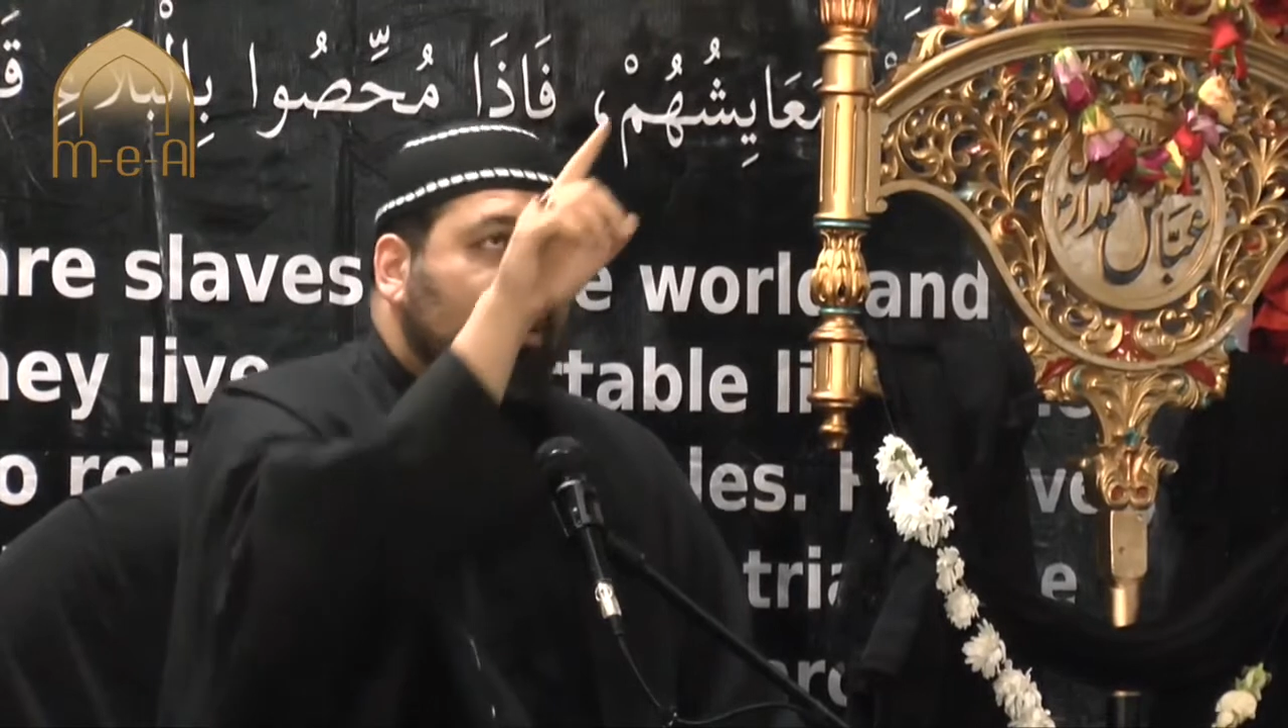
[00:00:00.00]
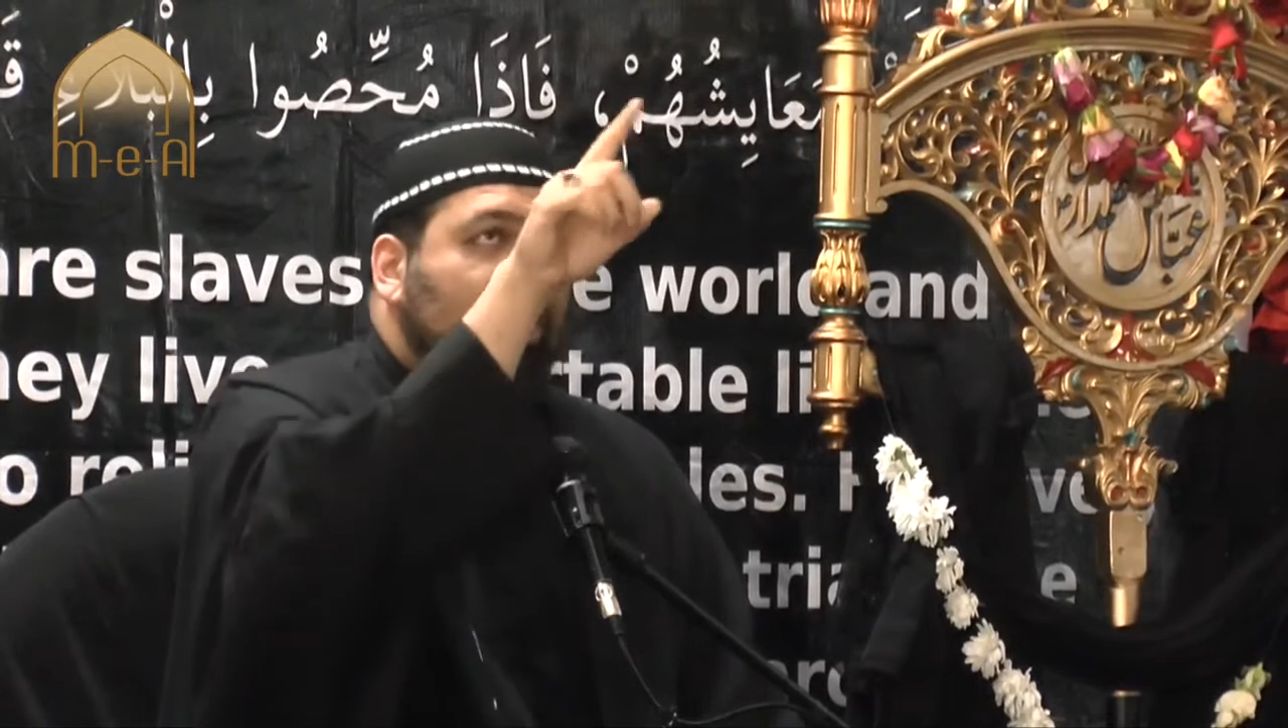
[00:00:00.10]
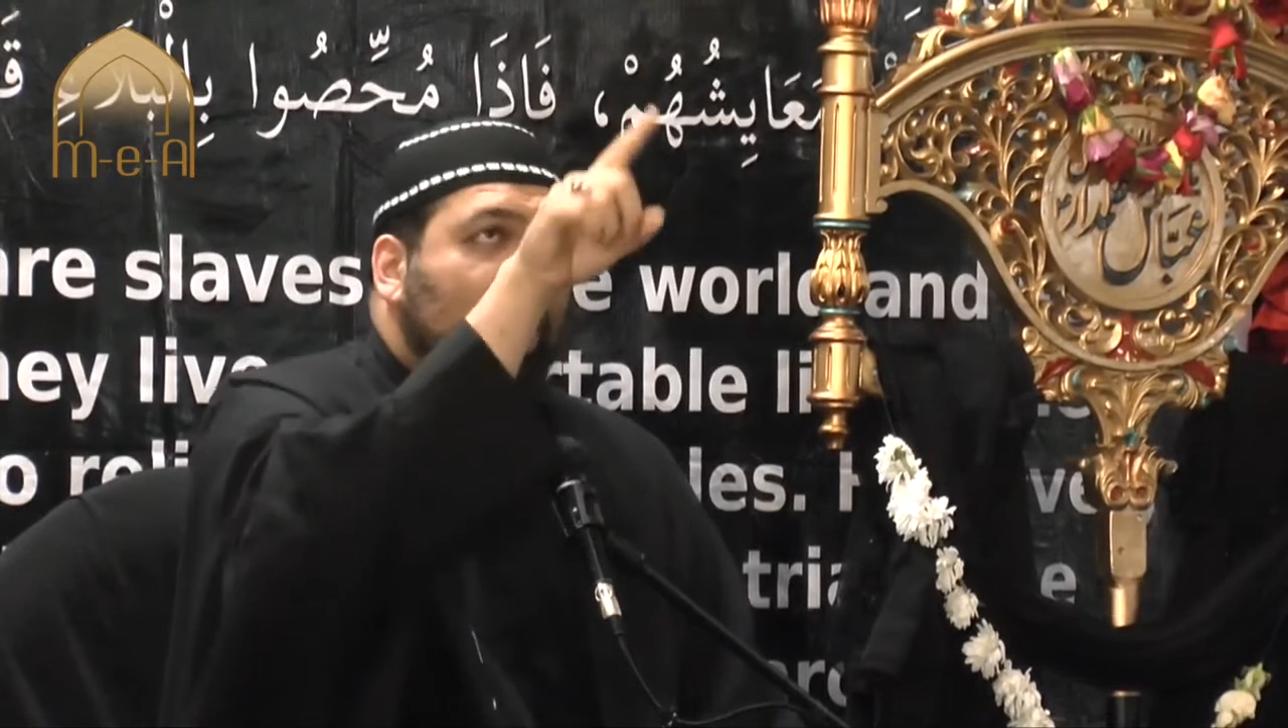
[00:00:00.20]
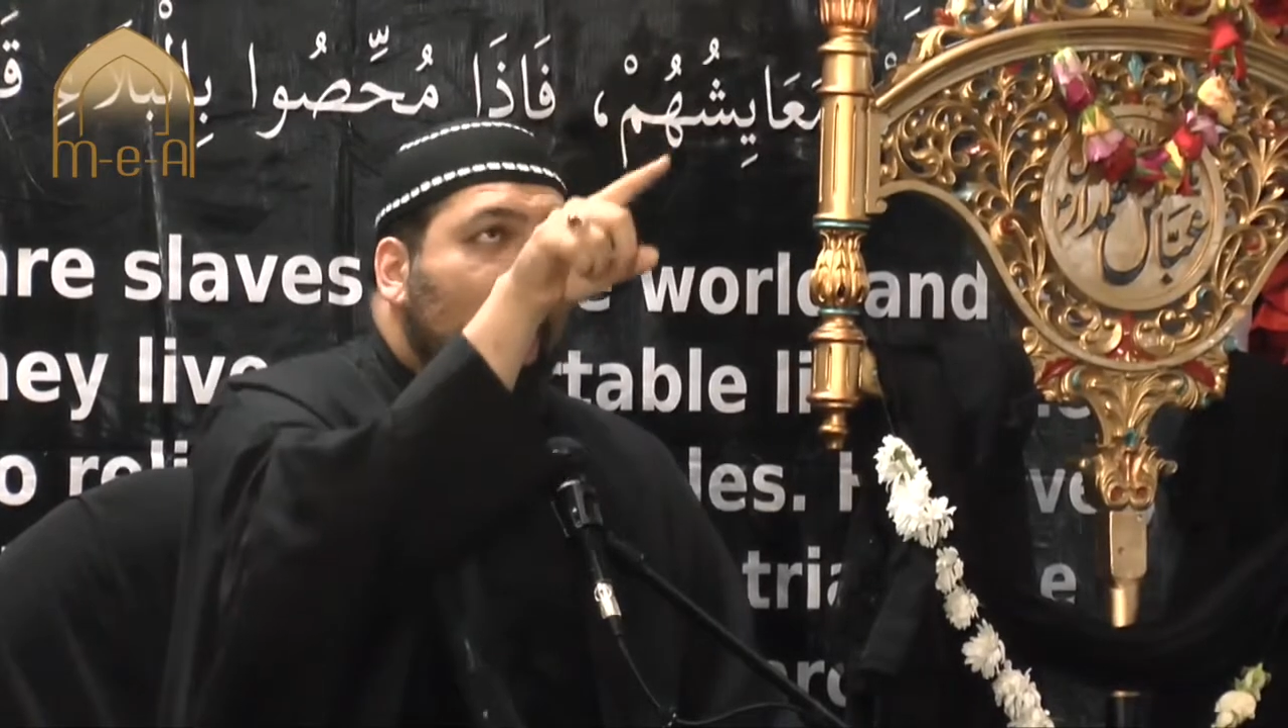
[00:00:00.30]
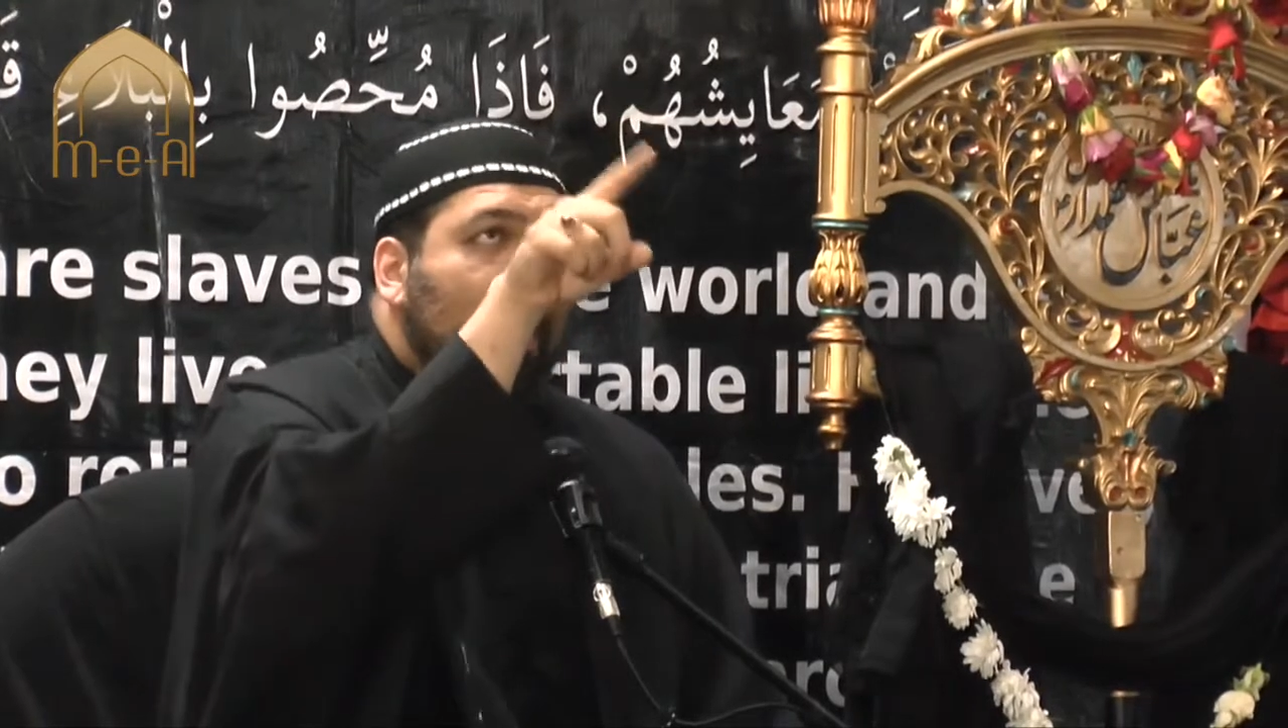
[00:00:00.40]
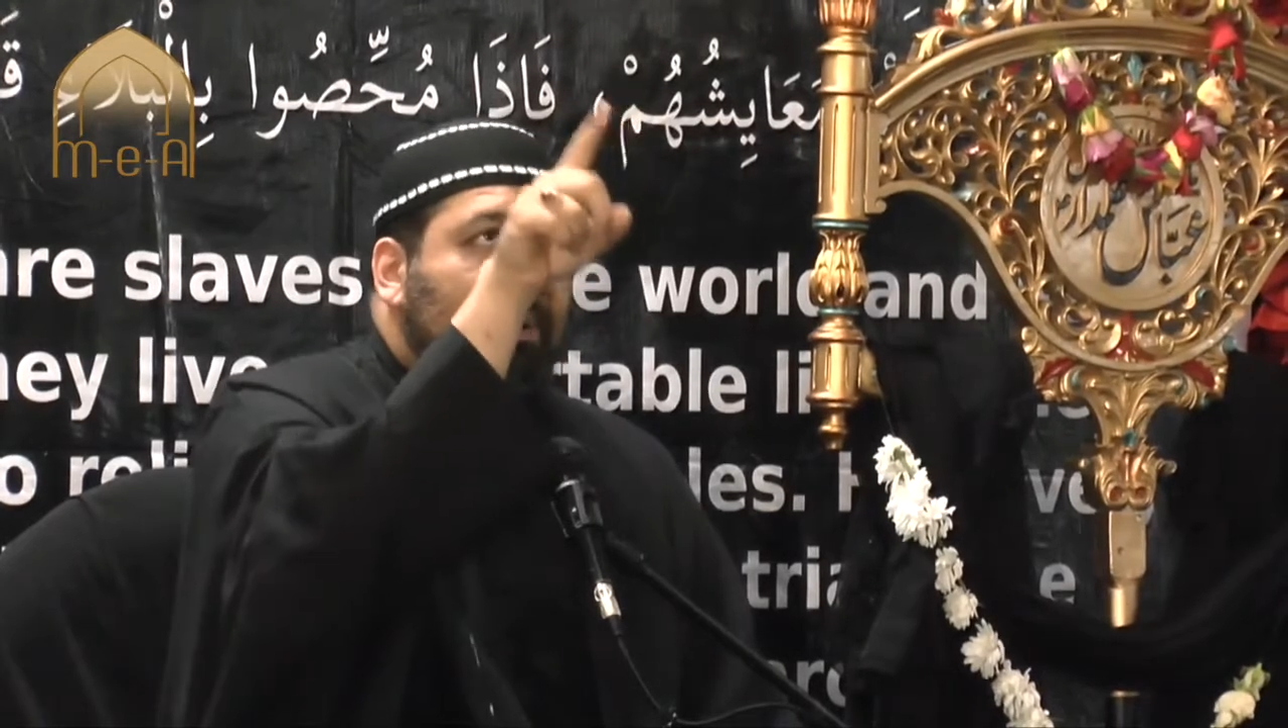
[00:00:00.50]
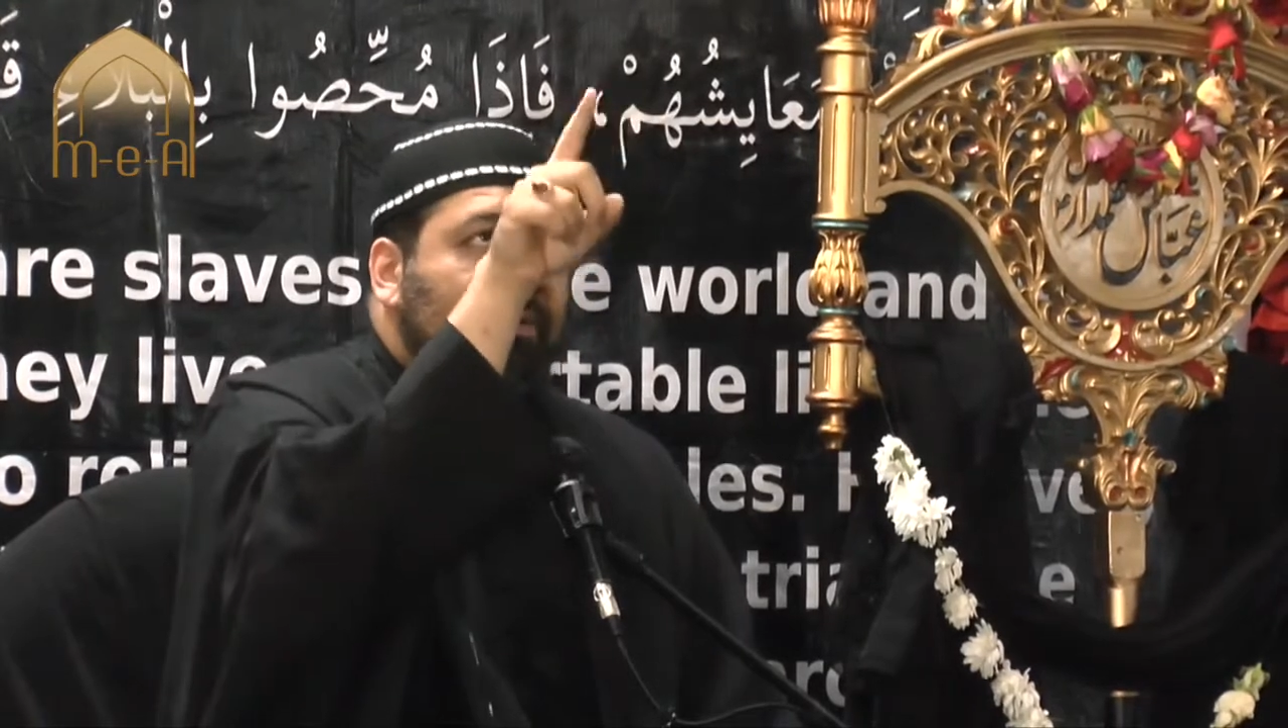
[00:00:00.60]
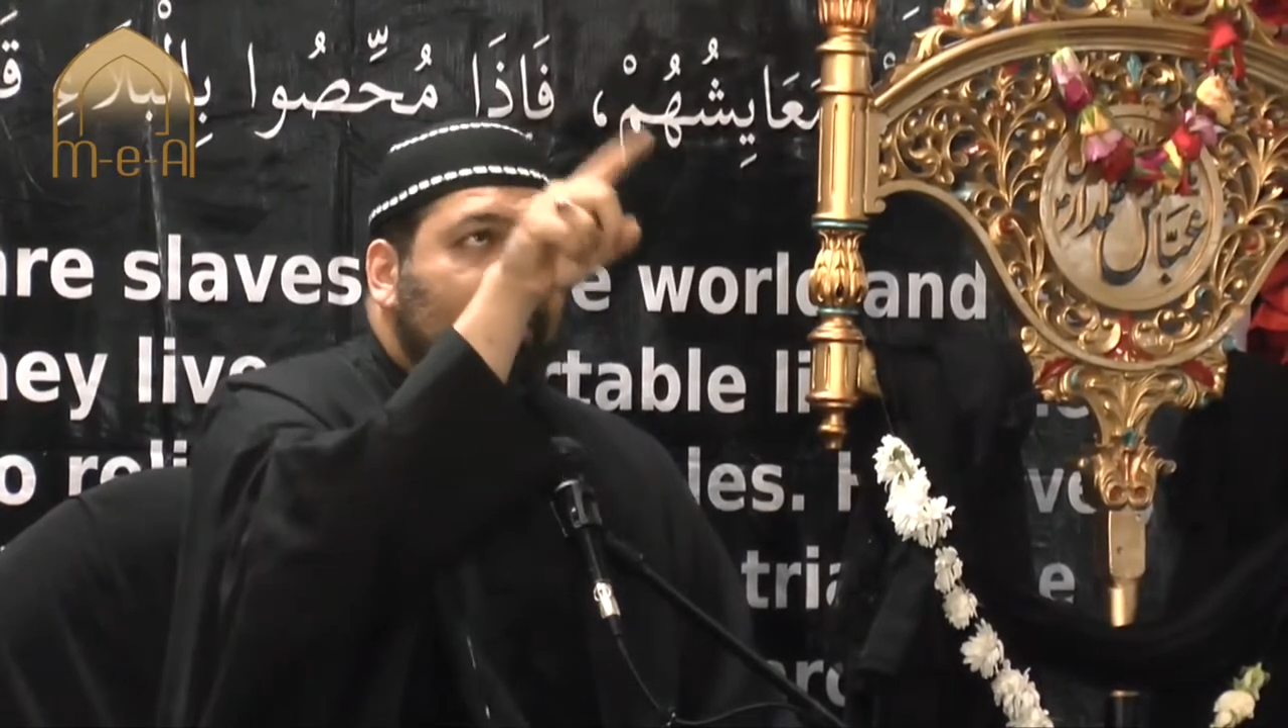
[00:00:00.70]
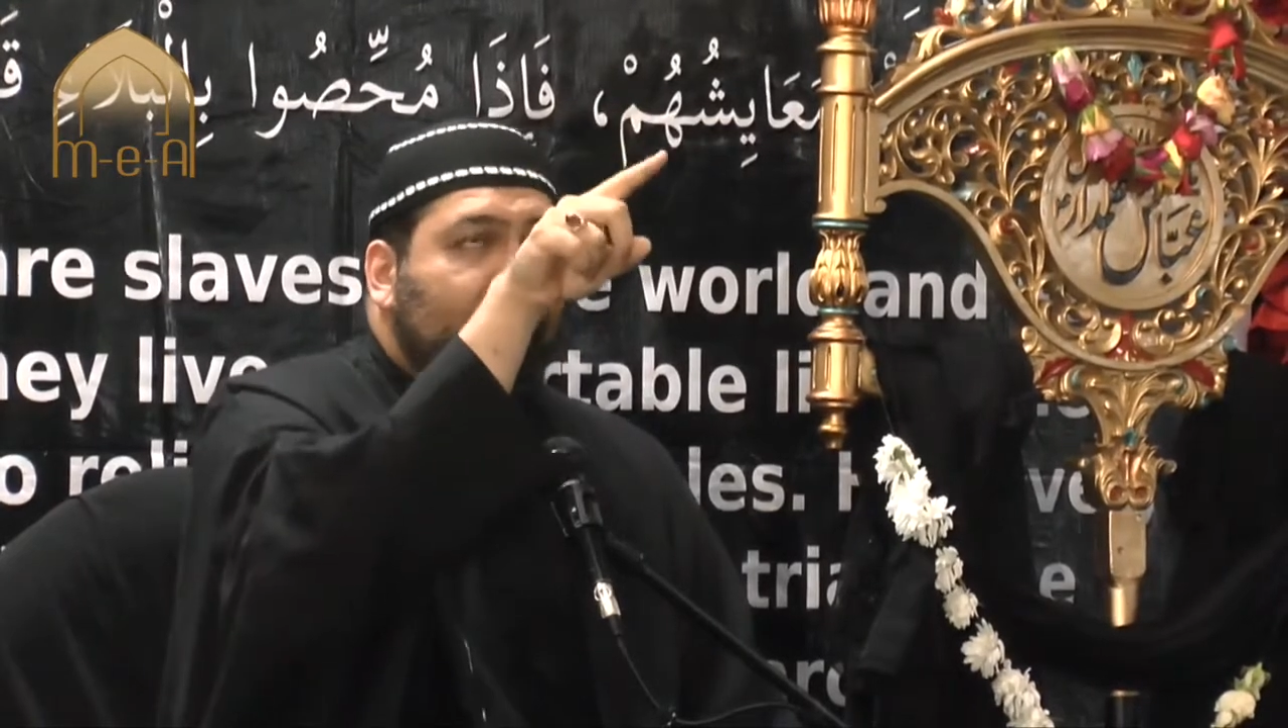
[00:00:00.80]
the